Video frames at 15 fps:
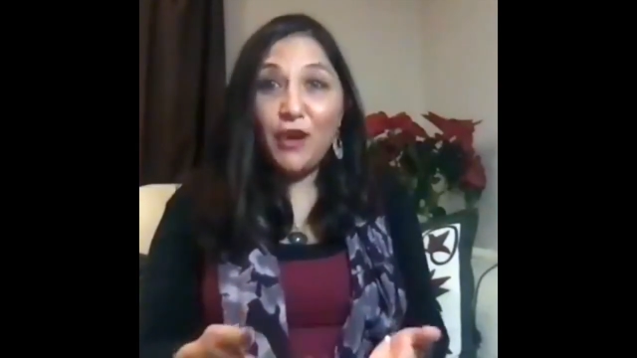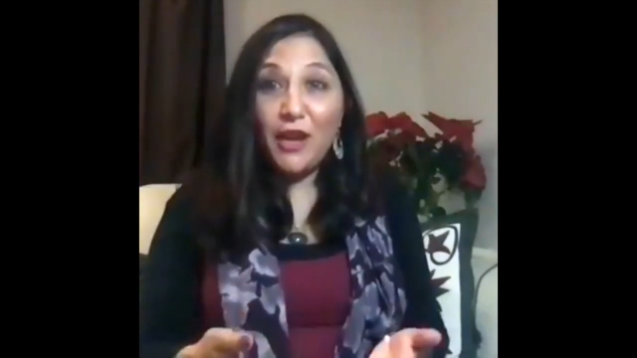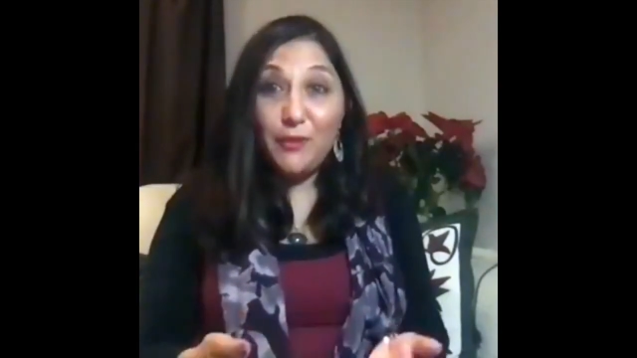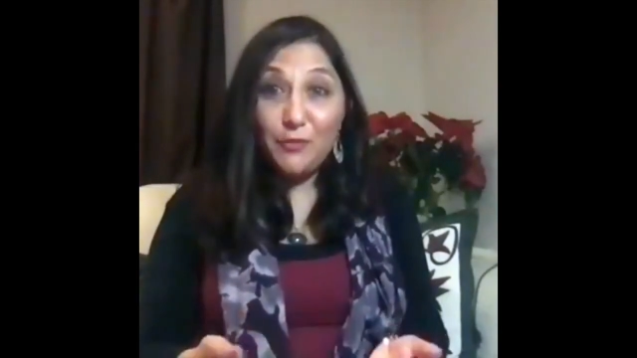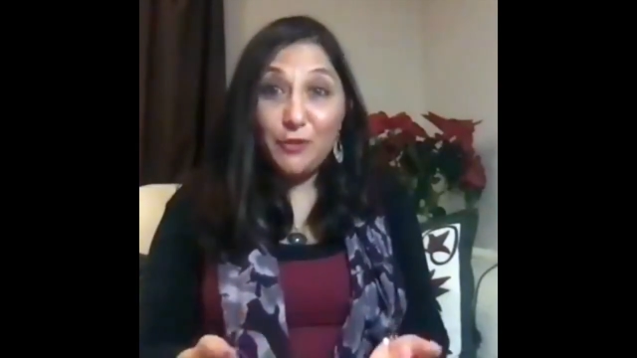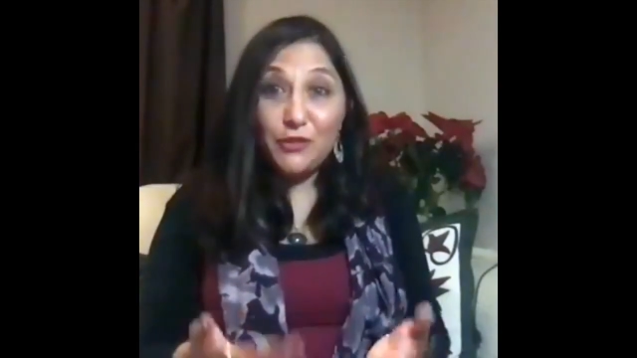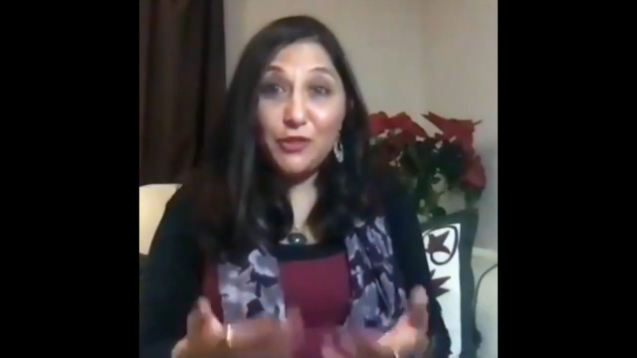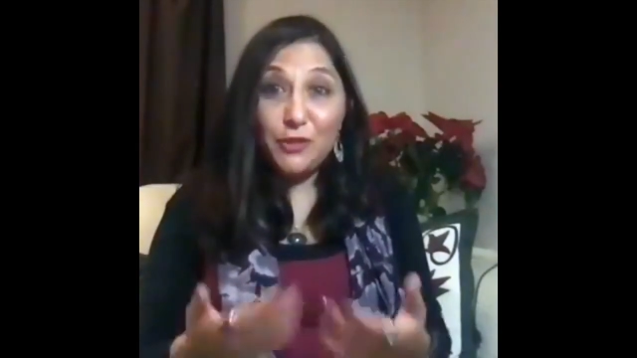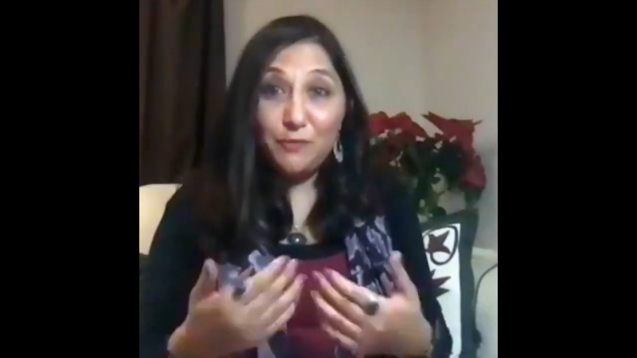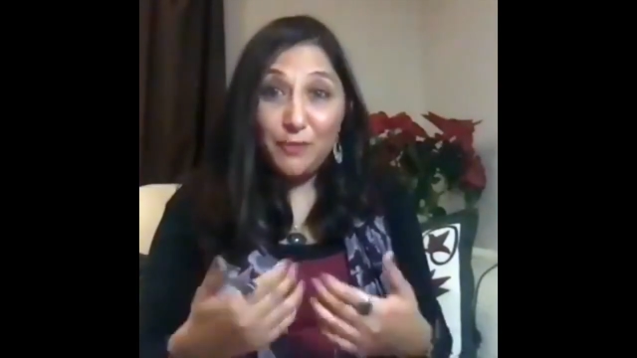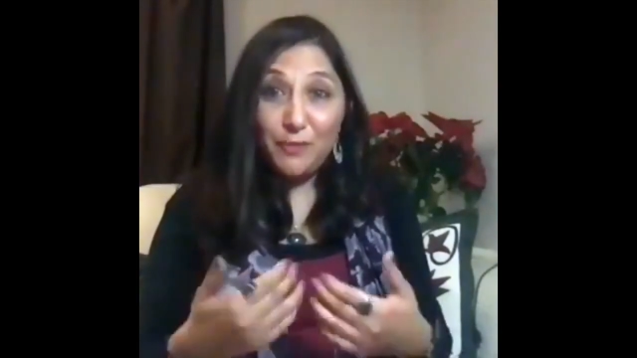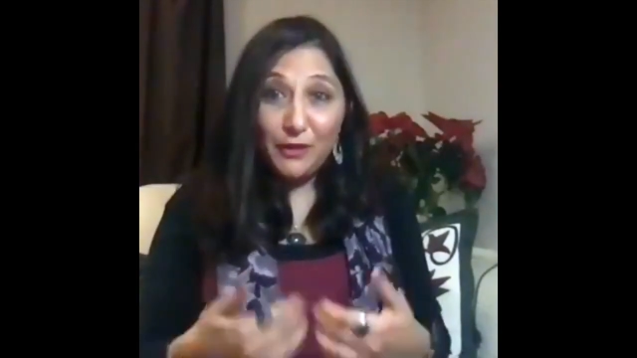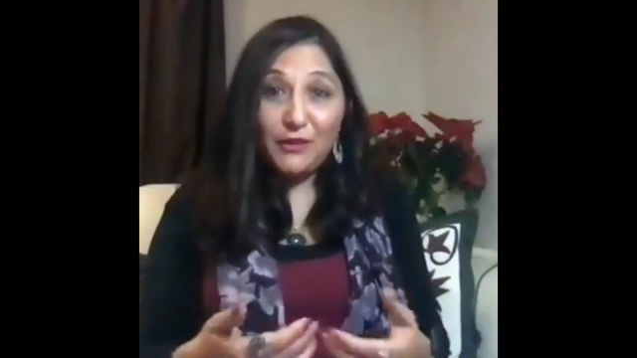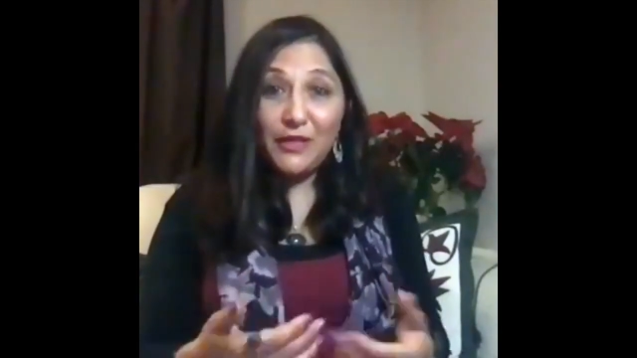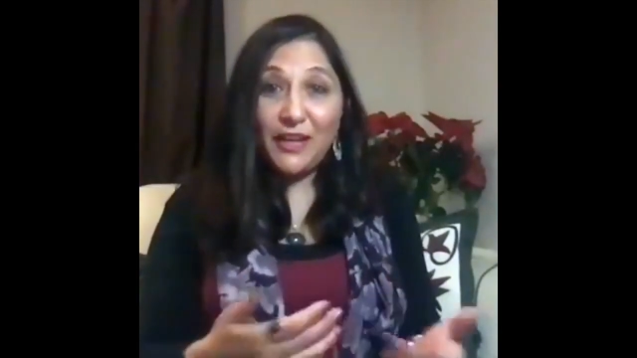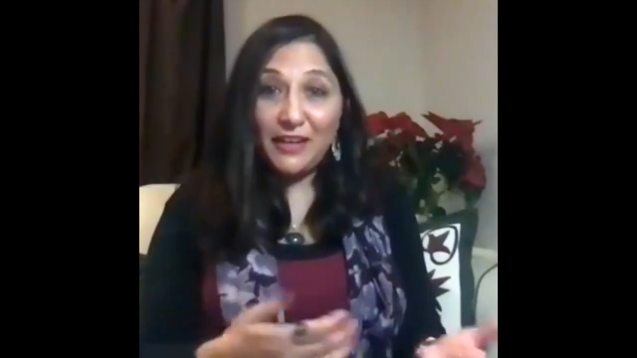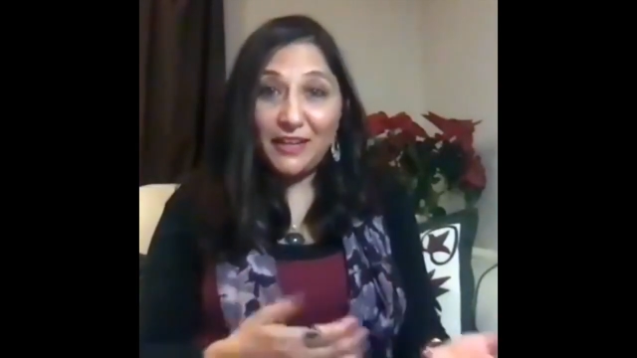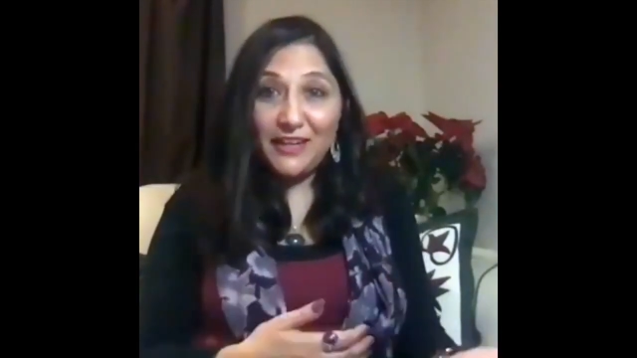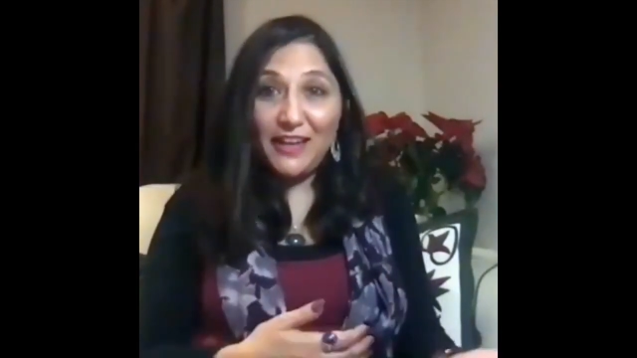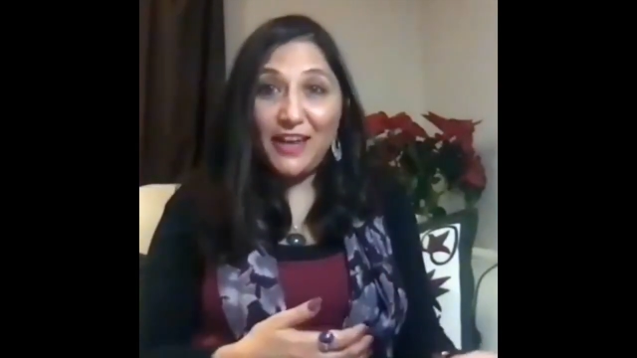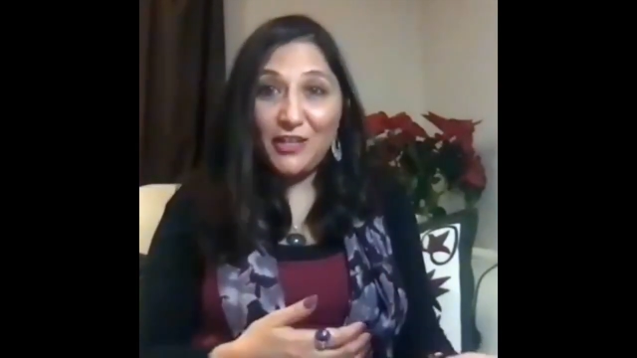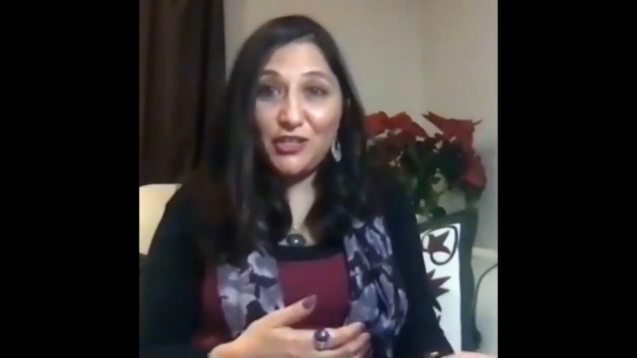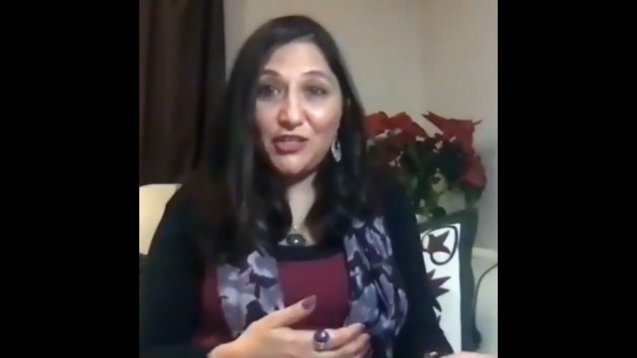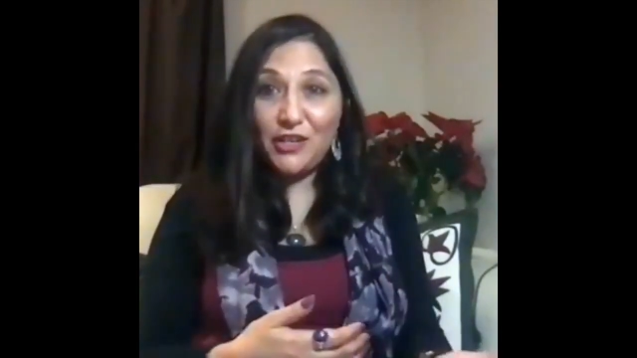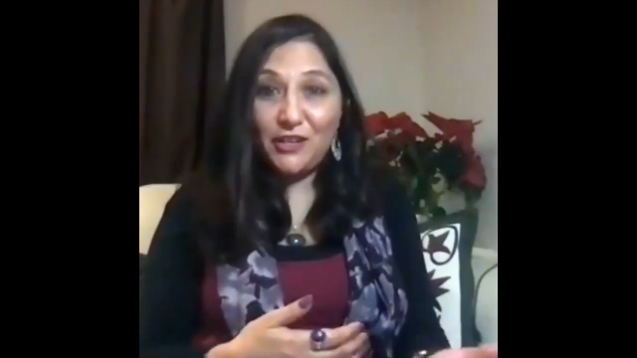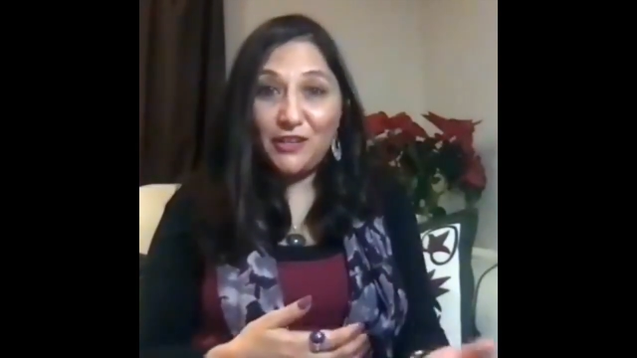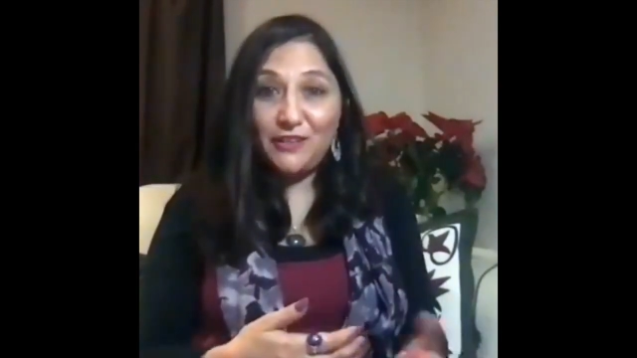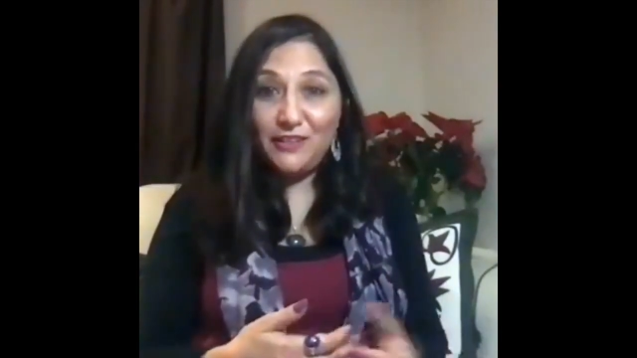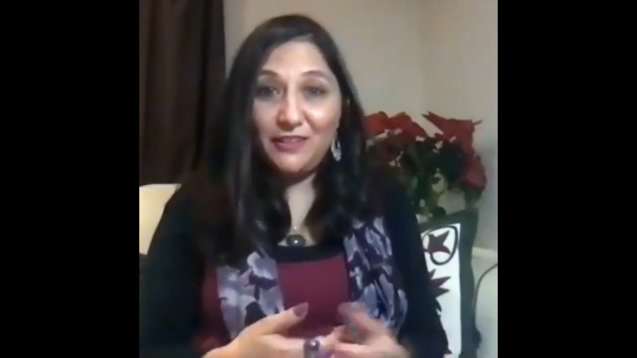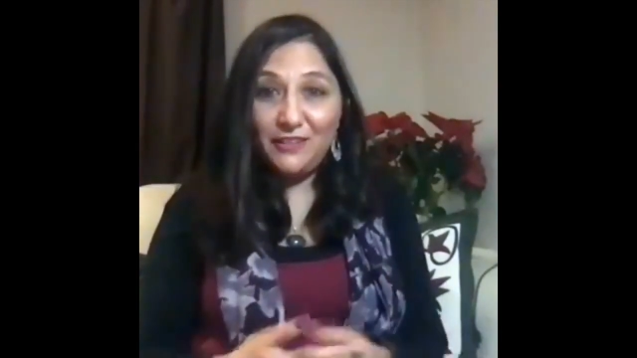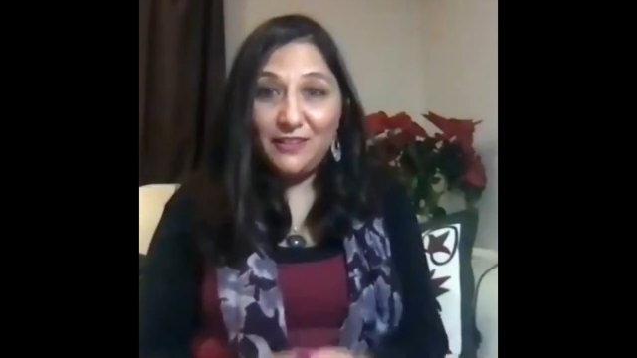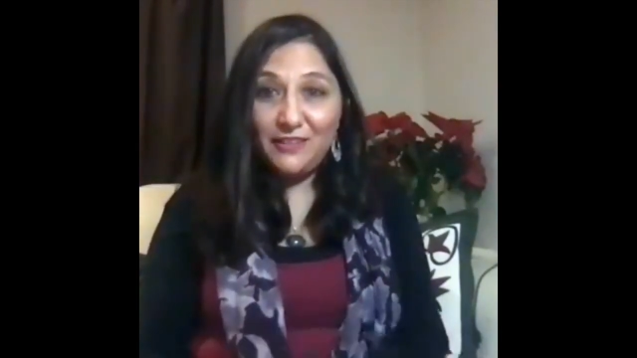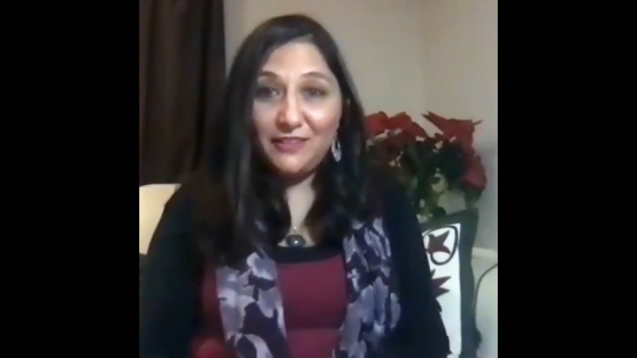able to build that connection.